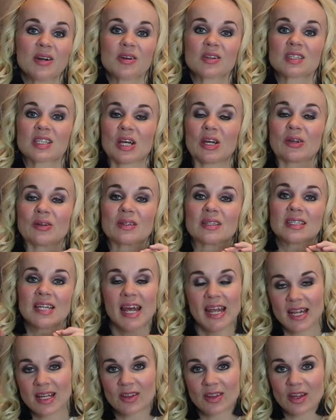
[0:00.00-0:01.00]
So
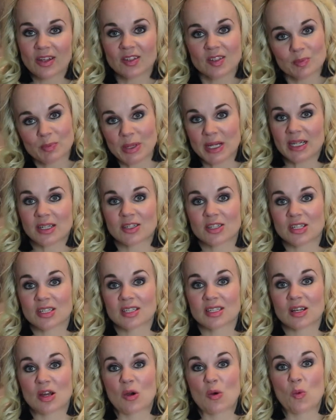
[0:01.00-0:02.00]
take those
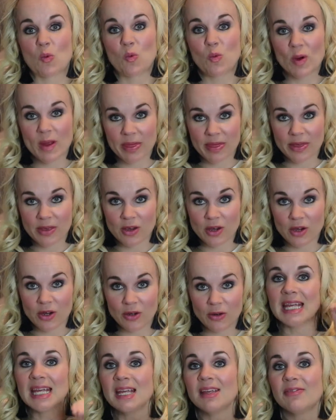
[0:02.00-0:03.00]
pictures with
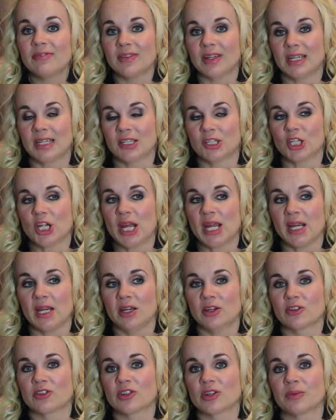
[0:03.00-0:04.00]
you. Evening
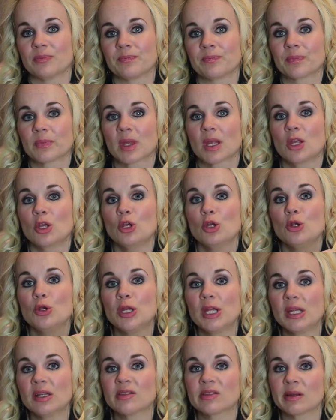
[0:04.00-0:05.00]
change. You
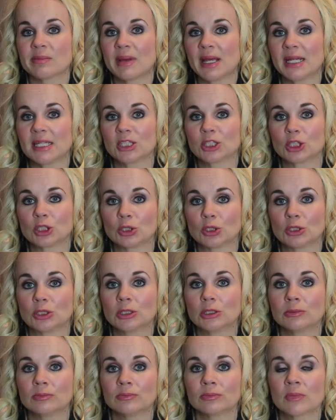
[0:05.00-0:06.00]
need to make
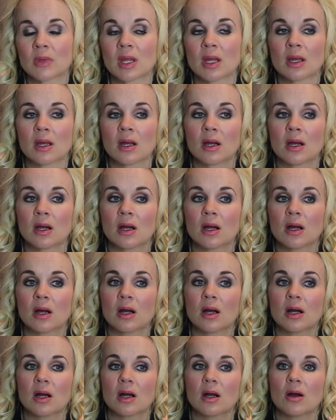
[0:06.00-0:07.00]
sure,
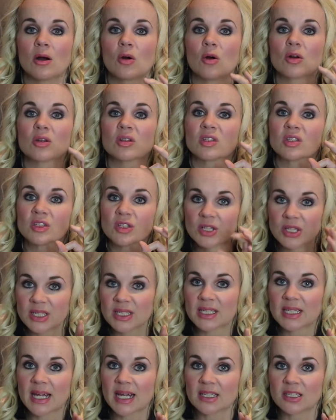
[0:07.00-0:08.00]
as soon
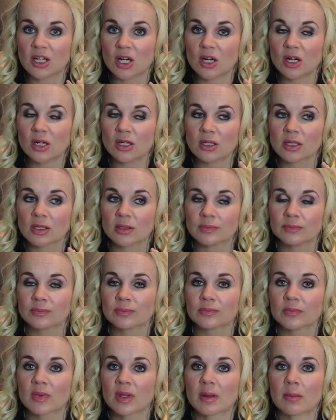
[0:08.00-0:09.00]
as it gets dark,
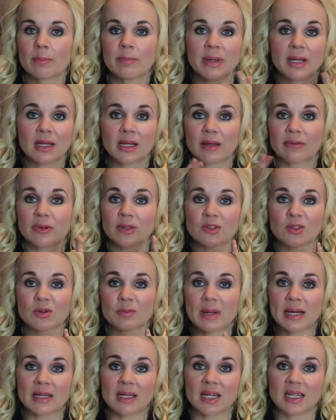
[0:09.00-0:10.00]
a bit like we were talking
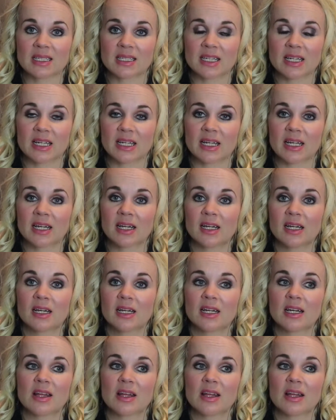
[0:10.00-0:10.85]
about lights earlier,